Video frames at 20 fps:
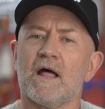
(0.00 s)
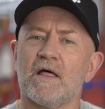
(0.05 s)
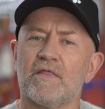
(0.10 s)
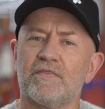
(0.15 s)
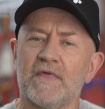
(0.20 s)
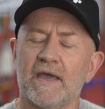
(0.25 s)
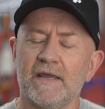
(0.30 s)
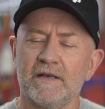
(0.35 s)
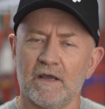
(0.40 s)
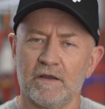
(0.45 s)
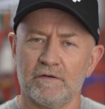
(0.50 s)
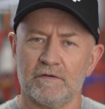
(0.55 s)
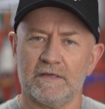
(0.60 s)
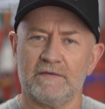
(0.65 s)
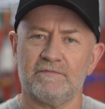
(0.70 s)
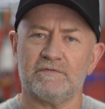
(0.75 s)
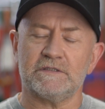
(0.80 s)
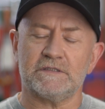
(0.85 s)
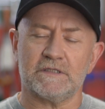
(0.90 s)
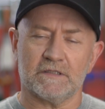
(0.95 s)
They don't
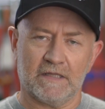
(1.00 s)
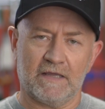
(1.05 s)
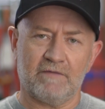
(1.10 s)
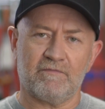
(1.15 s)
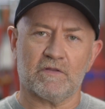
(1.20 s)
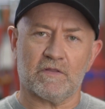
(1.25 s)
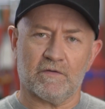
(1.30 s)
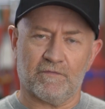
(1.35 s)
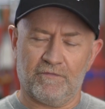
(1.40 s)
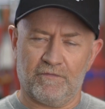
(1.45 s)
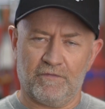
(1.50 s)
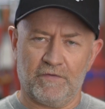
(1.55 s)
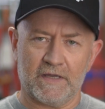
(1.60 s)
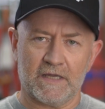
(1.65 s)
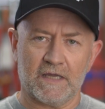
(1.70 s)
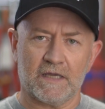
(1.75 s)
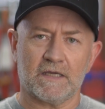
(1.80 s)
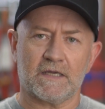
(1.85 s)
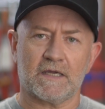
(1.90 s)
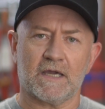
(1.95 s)
even deliver the
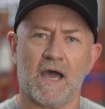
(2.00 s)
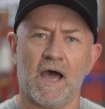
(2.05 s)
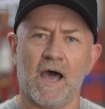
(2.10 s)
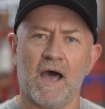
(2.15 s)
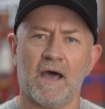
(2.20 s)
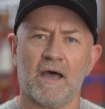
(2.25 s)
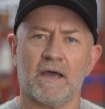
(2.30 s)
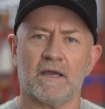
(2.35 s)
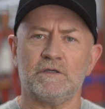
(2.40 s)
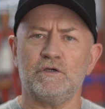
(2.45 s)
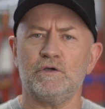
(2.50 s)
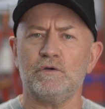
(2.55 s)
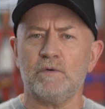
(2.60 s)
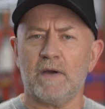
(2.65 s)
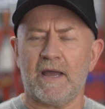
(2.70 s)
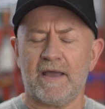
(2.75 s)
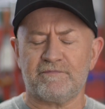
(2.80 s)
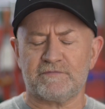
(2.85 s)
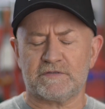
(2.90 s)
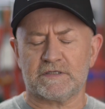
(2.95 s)
frigging car. You
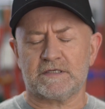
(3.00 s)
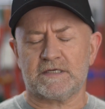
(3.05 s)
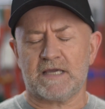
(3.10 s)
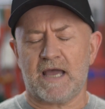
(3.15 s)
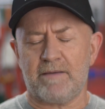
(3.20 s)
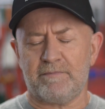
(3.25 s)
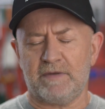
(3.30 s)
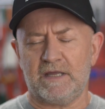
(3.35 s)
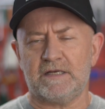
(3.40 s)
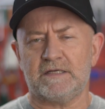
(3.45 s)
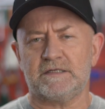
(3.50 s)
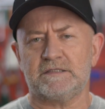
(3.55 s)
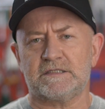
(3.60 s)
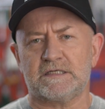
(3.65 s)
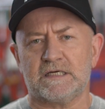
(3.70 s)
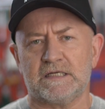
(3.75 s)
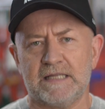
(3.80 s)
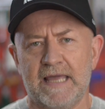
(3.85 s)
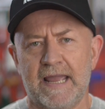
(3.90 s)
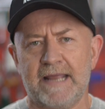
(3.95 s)
have to come in and
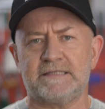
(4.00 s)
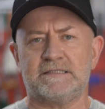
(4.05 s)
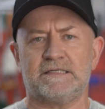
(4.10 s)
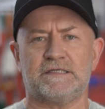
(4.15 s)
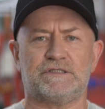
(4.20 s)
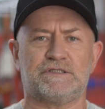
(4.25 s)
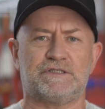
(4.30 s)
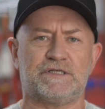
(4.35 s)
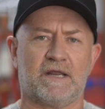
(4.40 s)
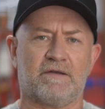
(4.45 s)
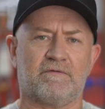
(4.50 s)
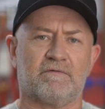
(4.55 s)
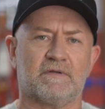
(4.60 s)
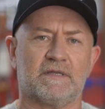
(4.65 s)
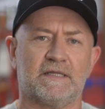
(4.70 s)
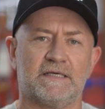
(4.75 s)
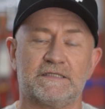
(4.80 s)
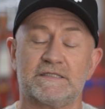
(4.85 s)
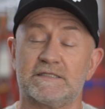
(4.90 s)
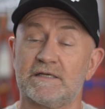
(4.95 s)
collect it
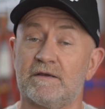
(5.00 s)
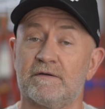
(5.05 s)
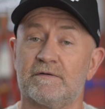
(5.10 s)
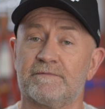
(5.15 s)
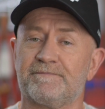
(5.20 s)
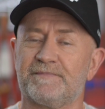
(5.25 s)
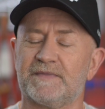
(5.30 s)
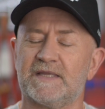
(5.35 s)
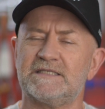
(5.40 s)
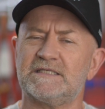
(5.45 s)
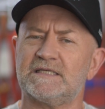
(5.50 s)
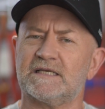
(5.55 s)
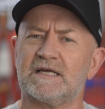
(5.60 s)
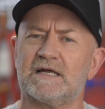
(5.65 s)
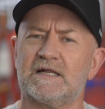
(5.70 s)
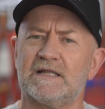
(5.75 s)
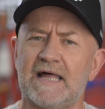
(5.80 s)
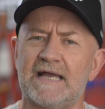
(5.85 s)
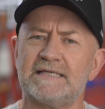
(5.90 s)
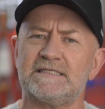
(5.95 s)
generally. So it's a
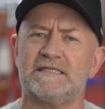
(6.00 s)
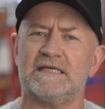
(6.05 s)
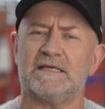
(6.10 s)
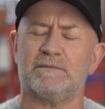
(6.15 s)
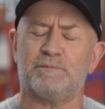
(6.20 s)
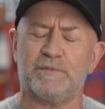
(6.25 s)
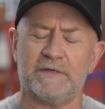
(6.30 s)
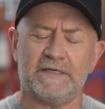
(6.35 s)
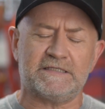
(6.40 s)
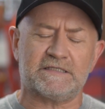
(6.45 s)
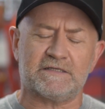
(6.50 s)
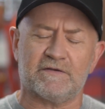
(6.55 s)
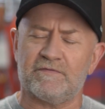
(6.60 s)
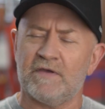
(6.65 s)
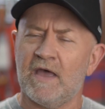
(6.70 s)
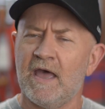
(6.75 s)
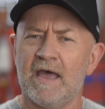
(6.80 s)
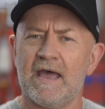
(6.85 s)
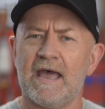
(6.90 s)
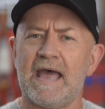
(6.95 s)
classic piece of
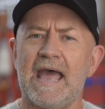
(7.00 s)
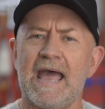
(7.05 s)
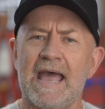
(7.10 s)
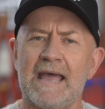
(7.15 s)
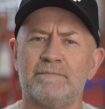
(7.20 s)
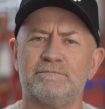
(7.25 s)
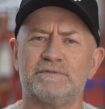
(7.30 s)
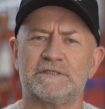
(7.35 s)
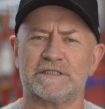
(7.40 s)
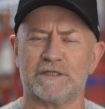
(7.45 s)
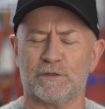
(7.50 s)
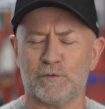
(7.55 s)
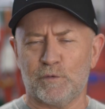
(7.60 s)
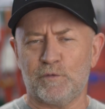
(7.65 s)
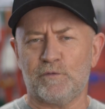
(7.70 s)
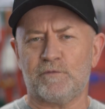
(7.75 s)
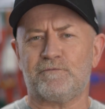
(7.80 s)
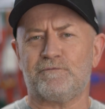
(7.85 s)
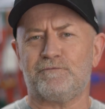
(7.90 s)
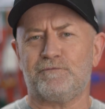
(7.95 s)

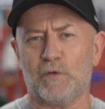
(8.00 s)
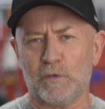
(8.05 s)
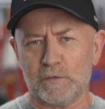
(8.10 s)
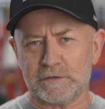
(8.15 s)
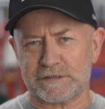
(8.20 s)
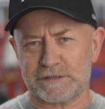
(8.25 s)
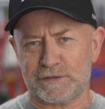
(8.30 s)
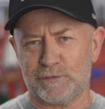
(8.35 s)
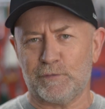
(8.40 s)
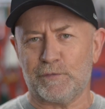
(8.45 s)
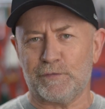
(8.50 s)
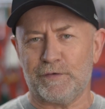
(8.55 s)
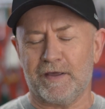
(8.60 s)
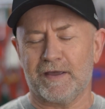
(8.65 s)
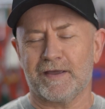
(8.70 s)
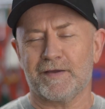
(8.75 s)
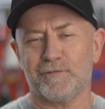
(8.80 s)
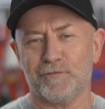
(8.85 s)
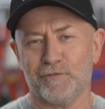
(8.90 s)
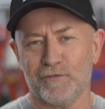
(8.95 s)
absolute falsehood
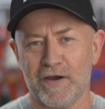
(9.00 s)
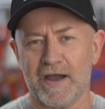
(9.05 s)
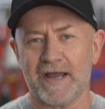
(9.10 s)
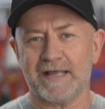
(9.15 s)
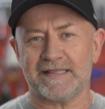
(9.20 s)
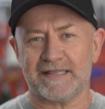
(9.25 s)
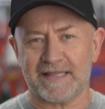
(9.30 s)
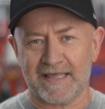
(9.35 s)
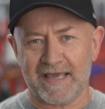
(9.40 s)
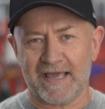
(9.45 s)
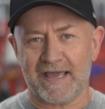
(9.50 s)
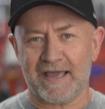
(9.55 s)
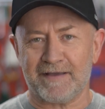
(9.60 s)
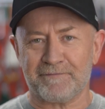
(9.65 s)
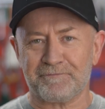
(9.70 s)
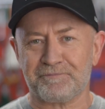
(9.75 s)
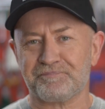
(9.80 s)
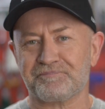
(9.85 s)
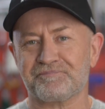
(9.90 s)
right there.